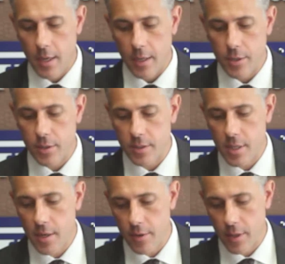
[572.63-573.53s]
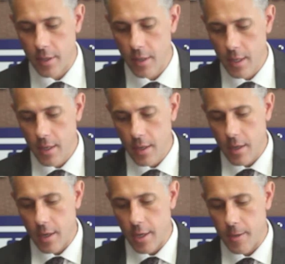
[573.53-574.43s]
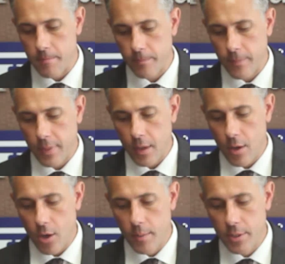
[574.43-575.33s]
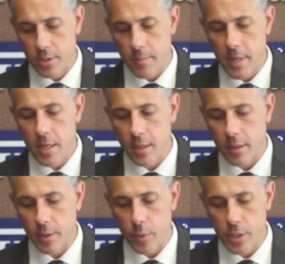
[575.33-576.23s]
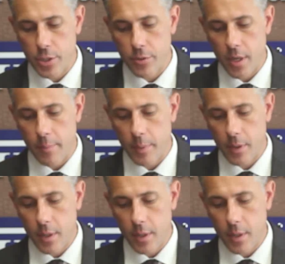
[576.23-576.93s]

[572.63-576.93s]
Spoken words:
And you can see here that almost immediately we shoot up